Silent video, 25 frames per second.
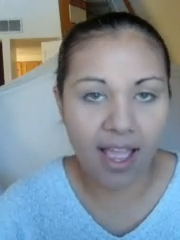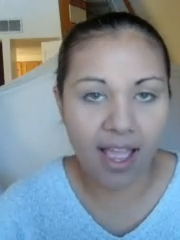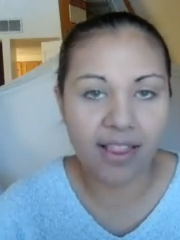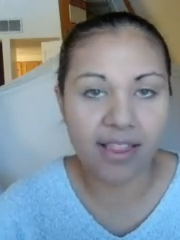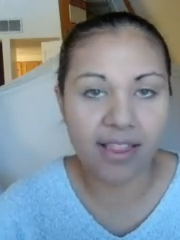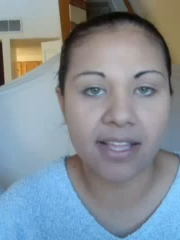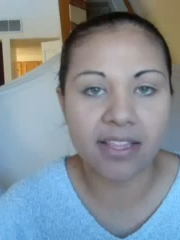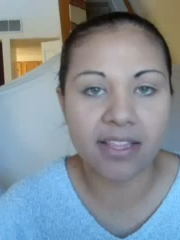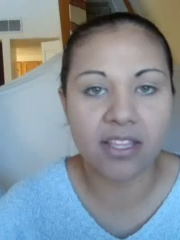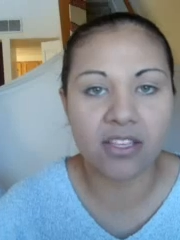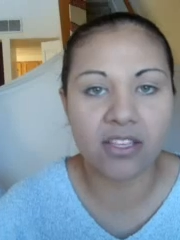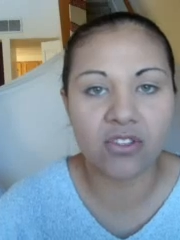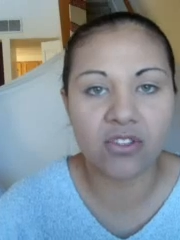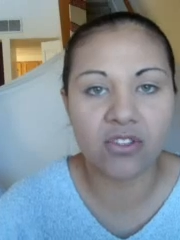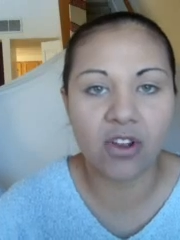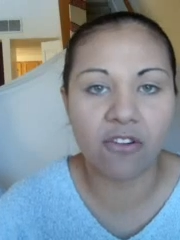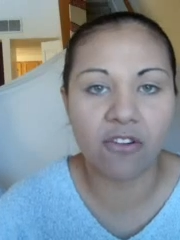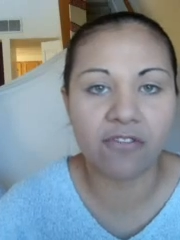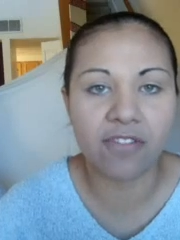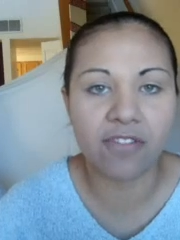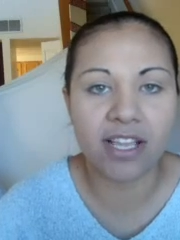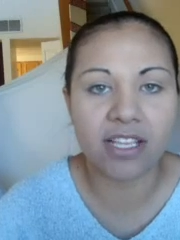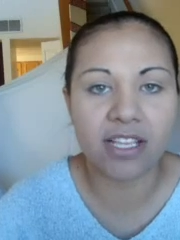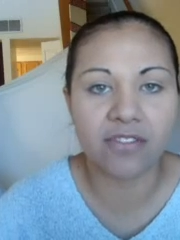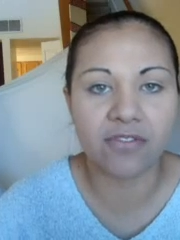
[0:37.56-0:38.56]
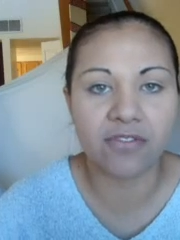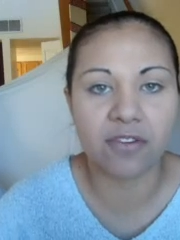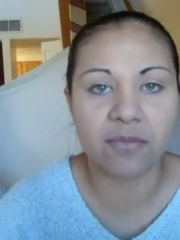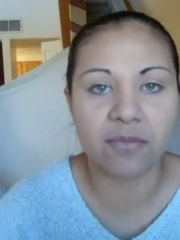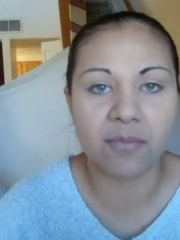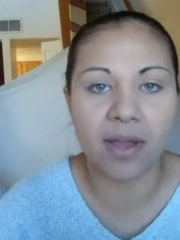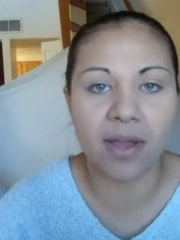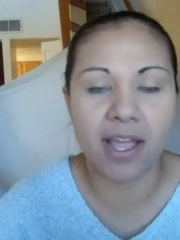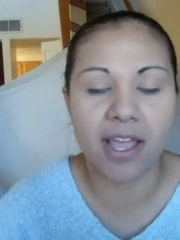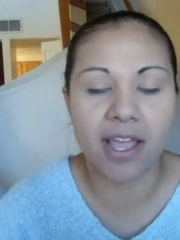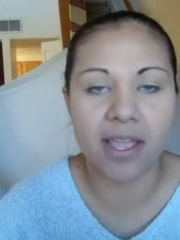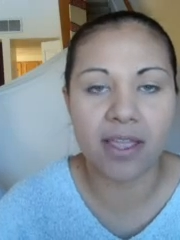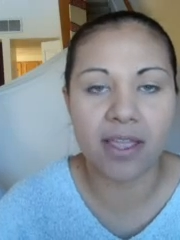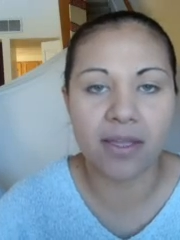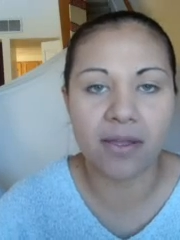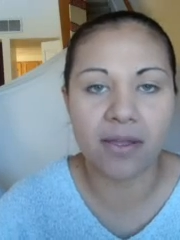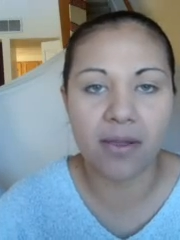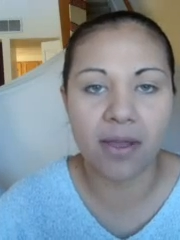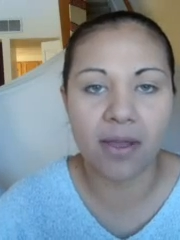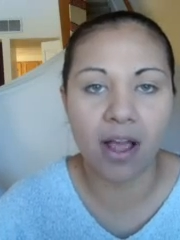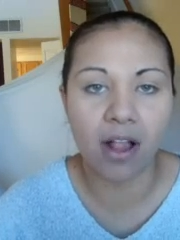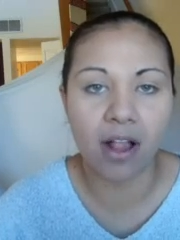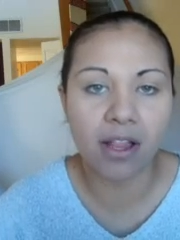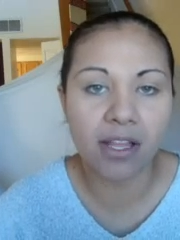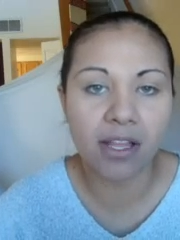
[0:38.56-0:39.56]
like the snowflakes from my
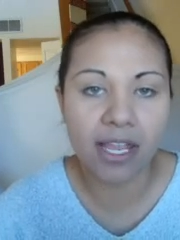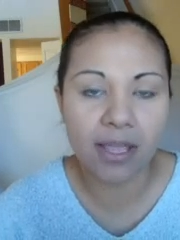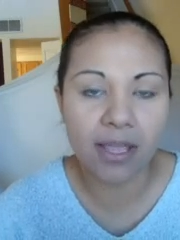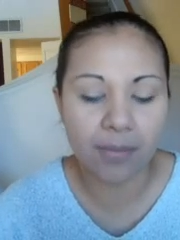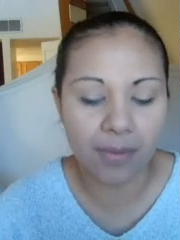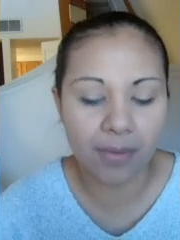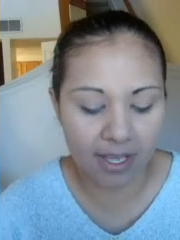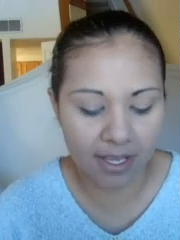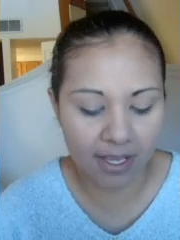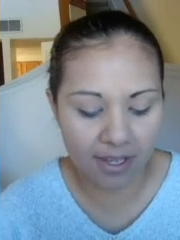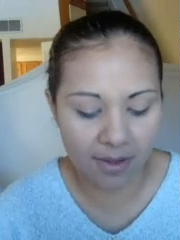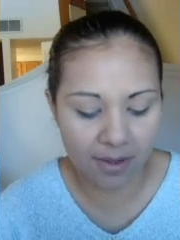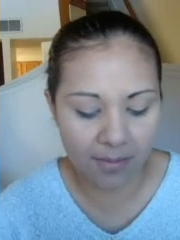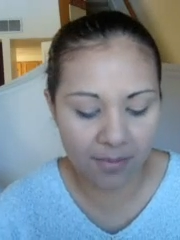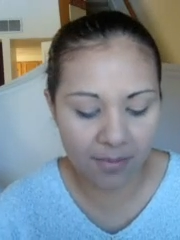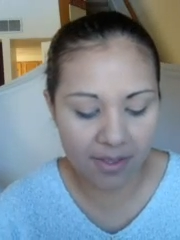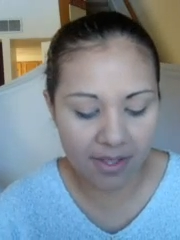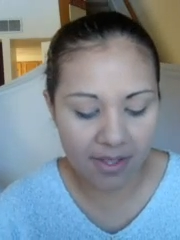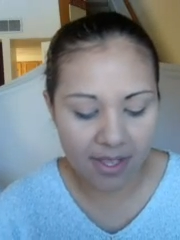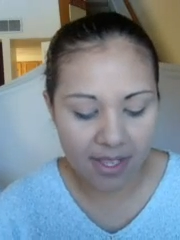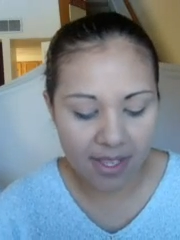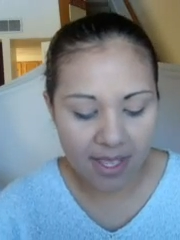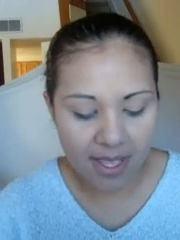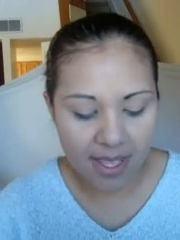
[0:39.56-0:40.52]
holiday makeup,